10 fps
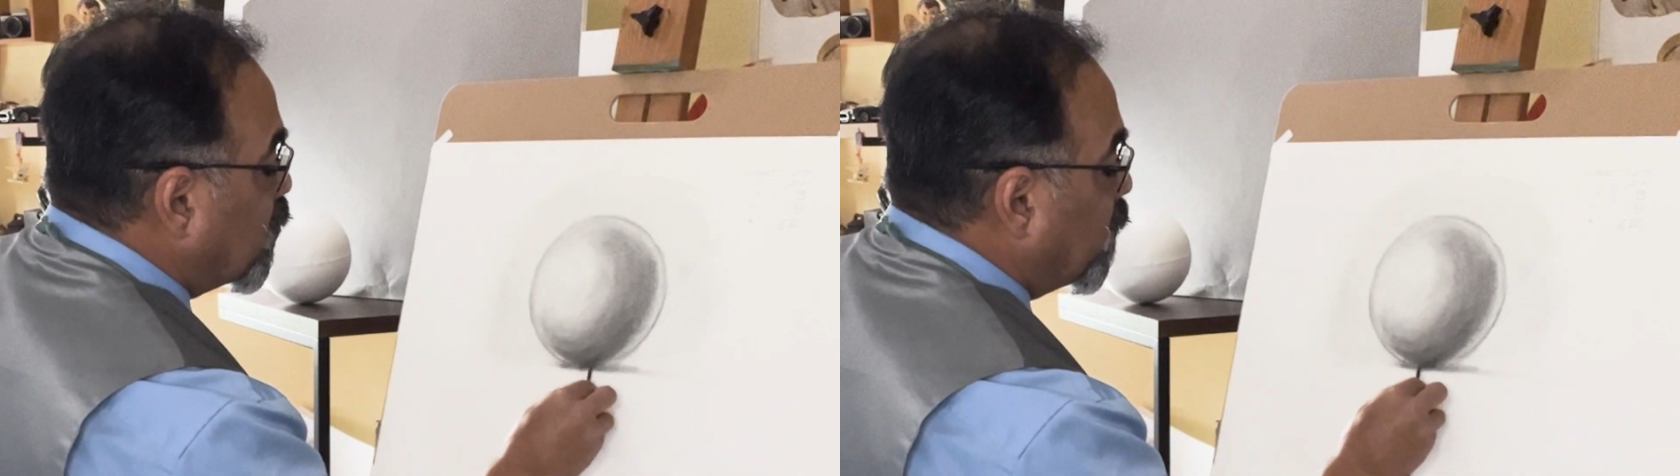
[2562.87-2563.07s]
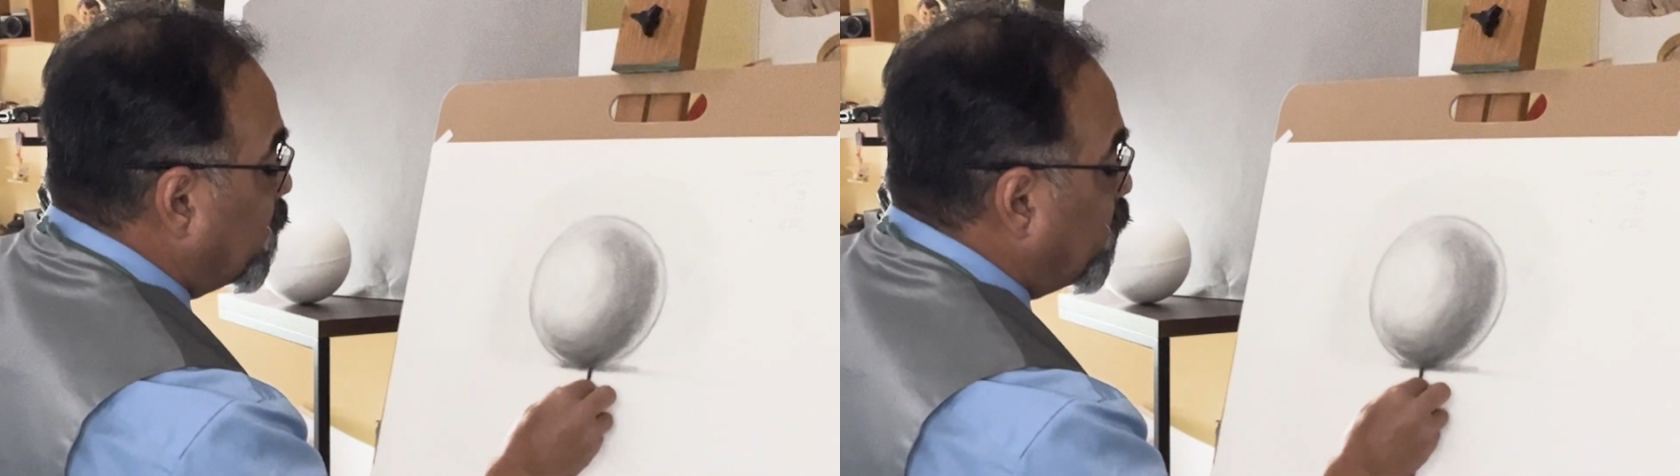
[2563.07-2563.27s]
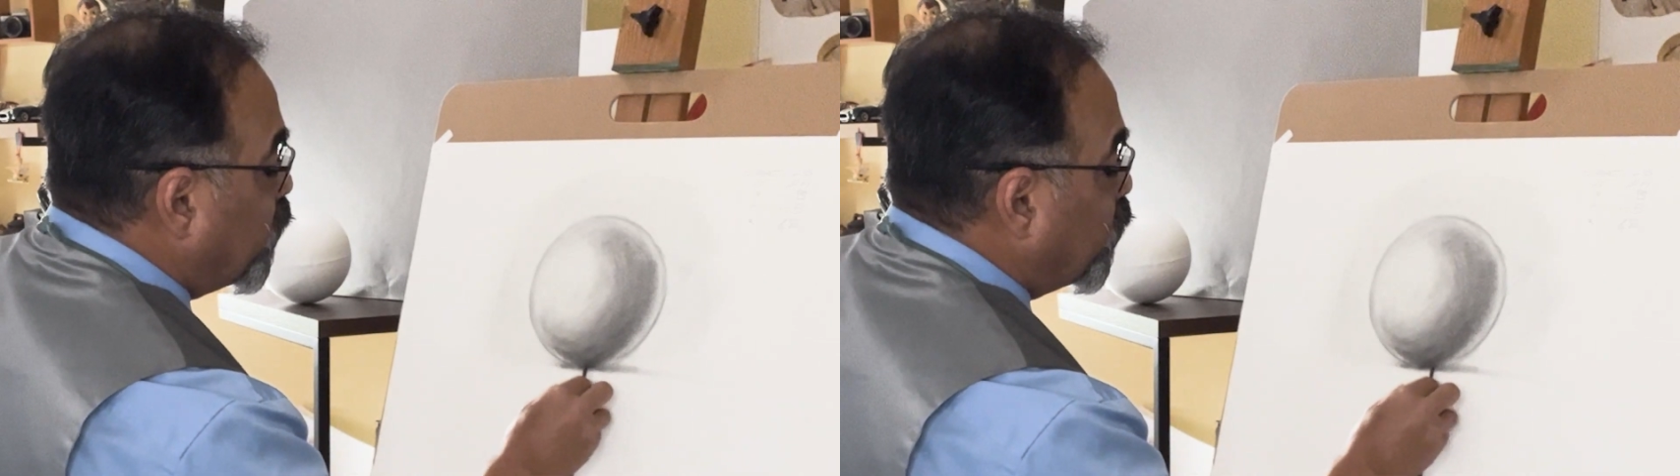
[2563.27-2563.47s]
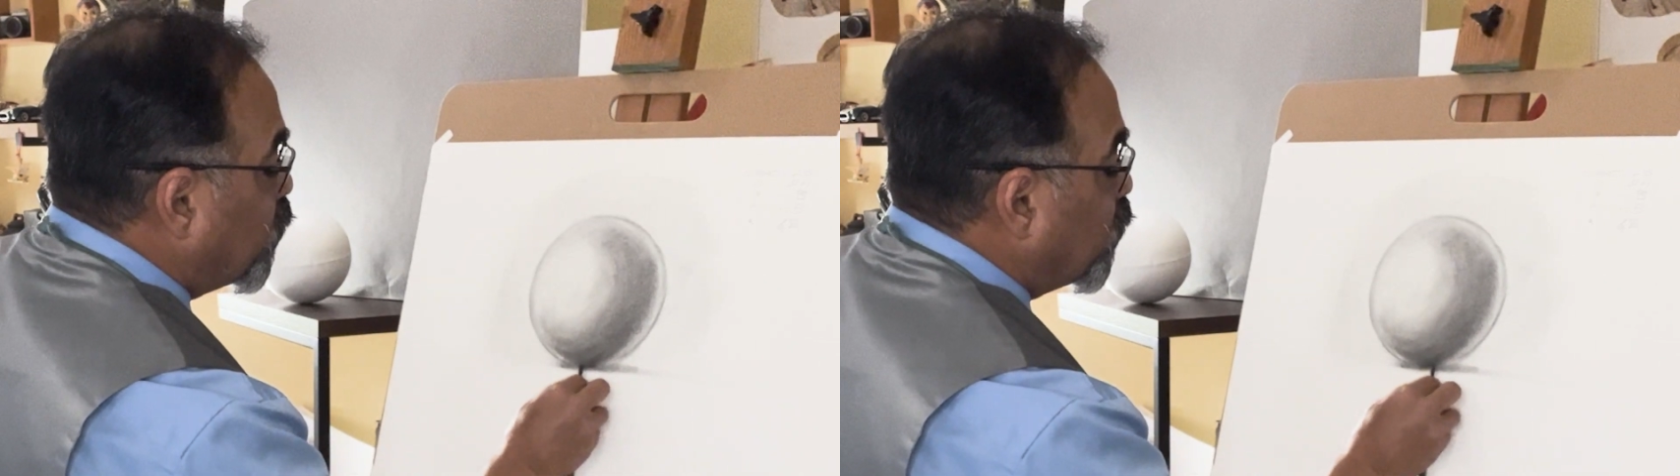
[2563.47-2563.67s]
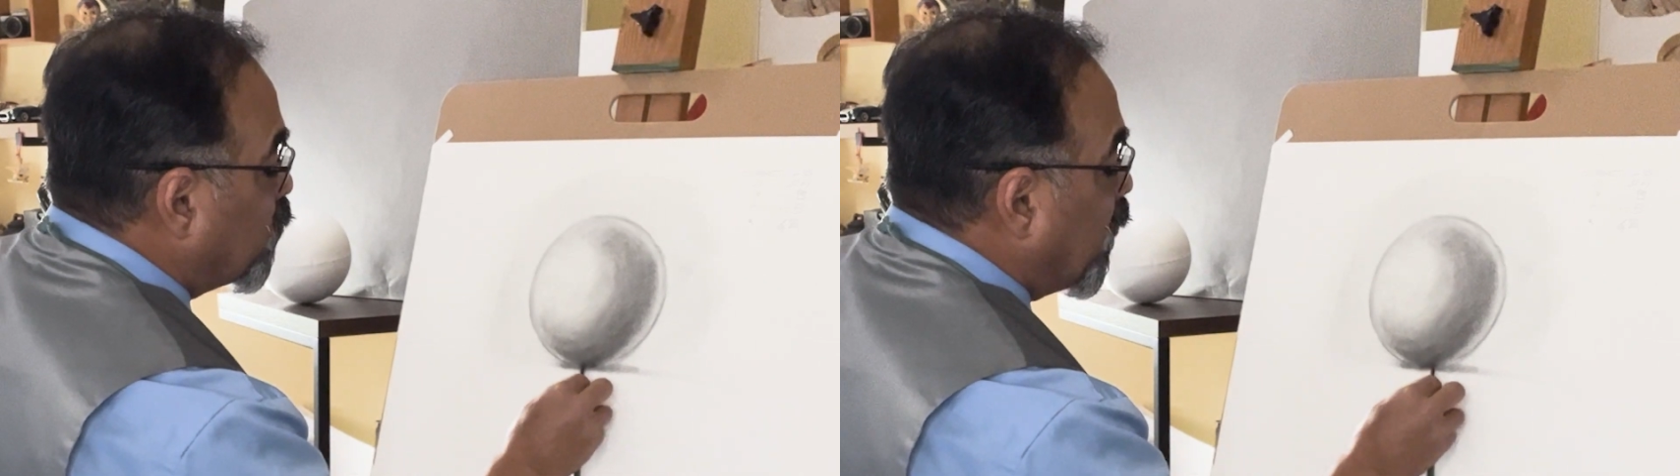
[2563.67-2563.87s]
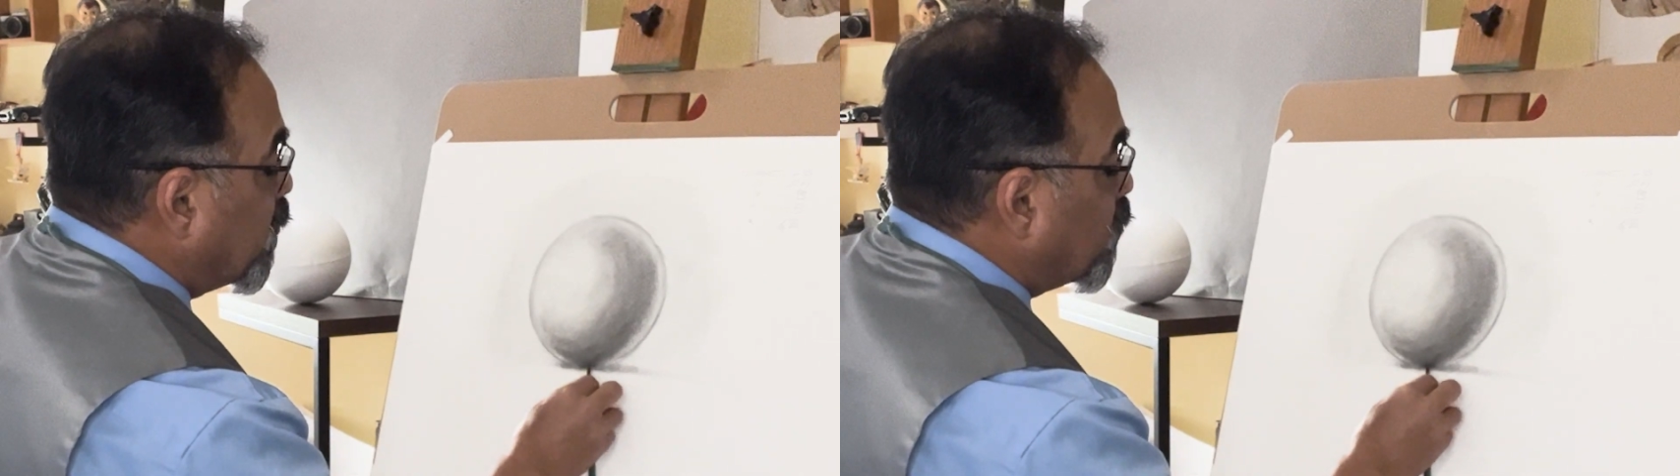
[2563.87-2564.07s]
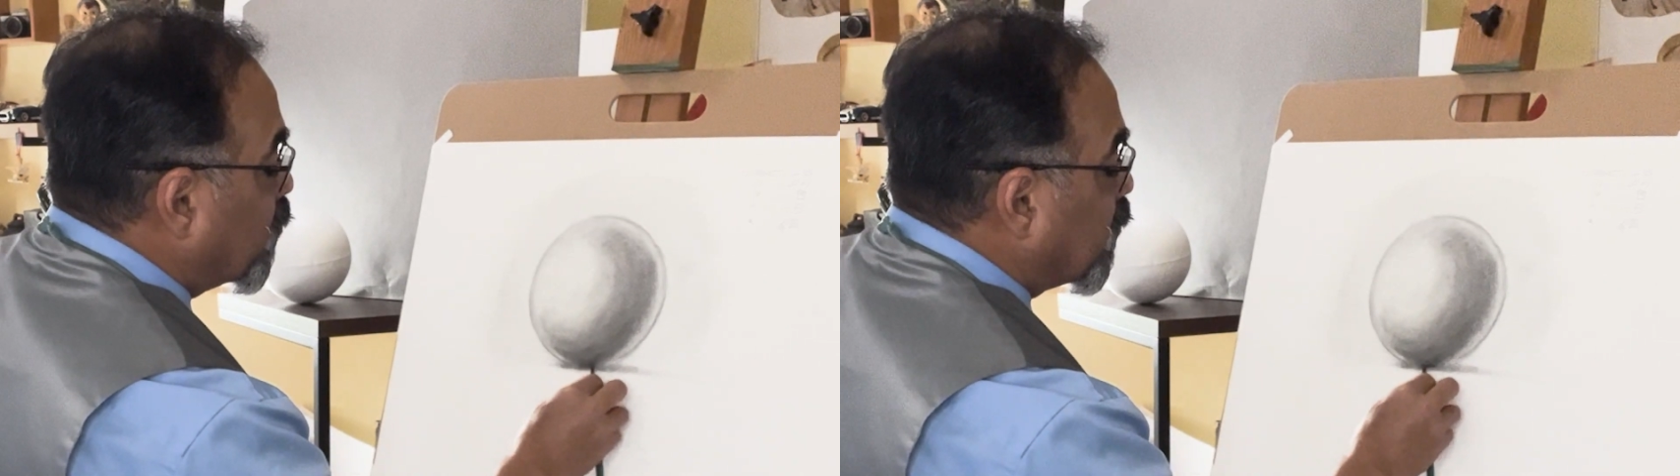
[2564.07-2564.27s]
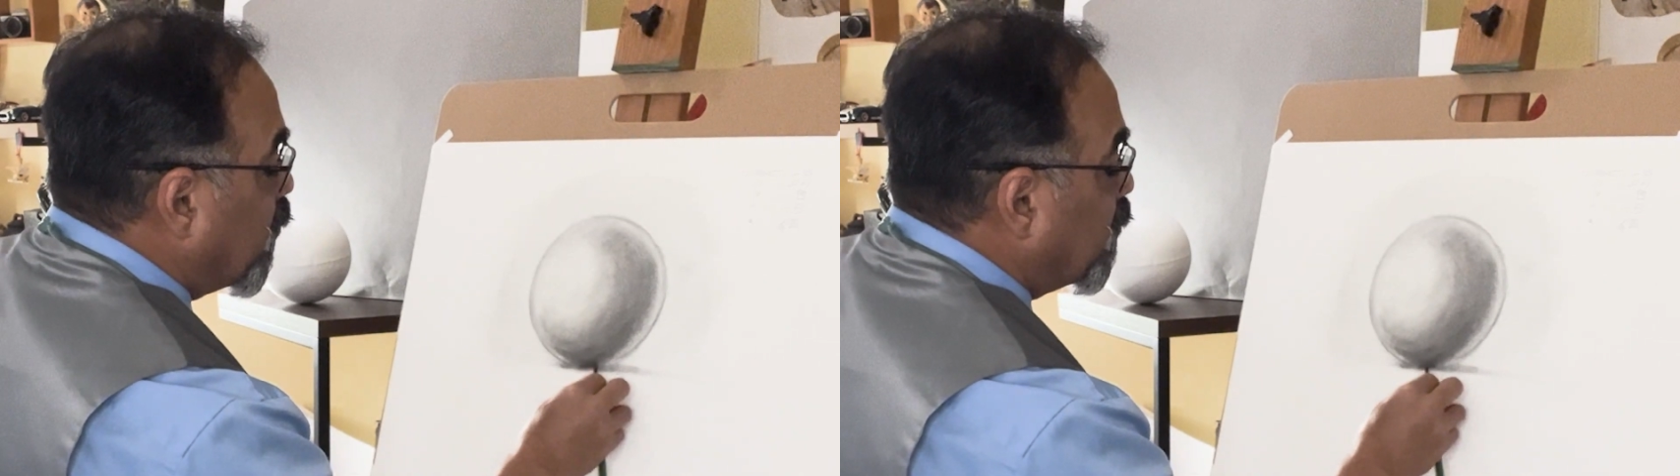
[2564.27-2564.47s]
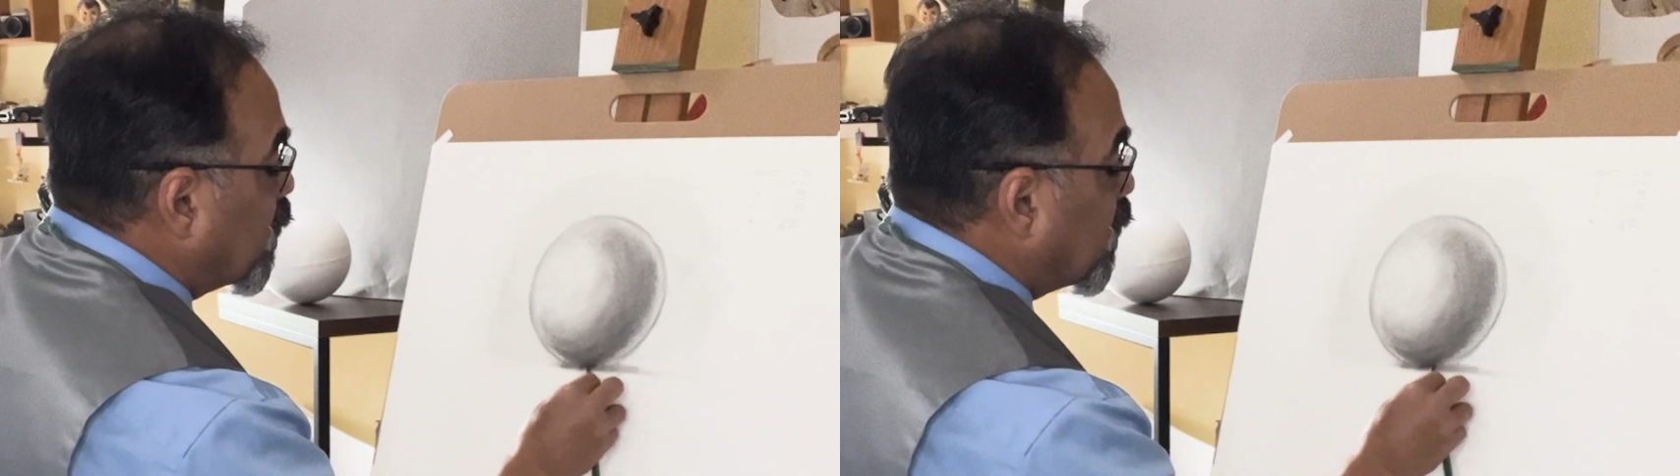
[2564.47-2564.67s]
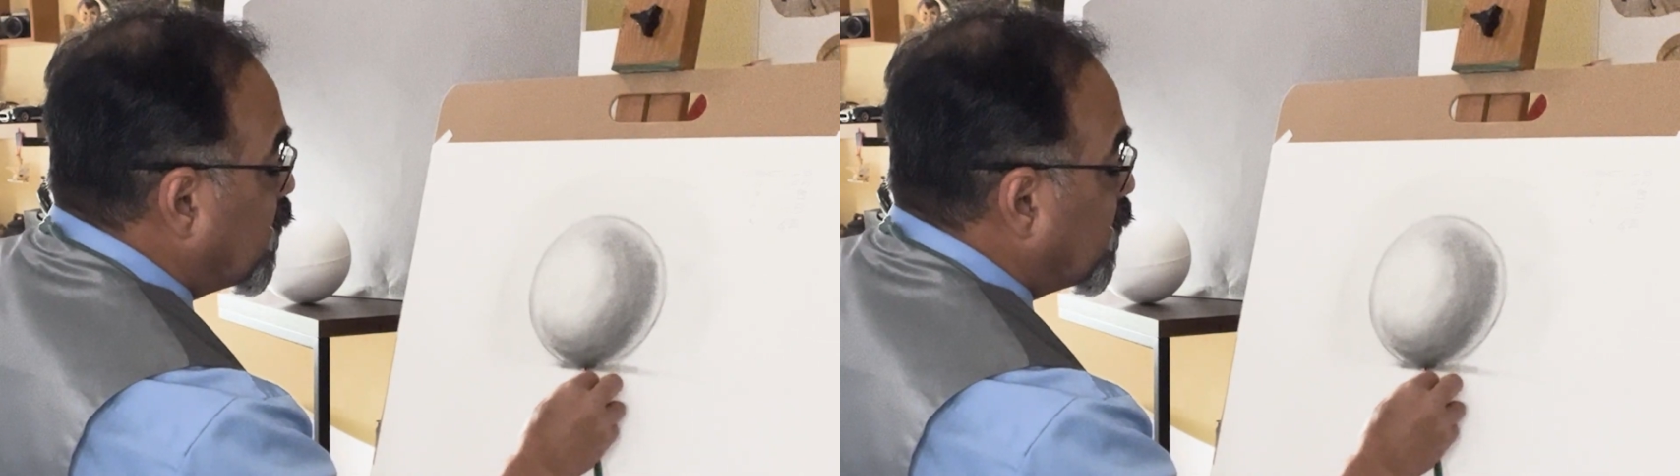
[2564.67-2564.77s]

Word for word: going to pull that dark area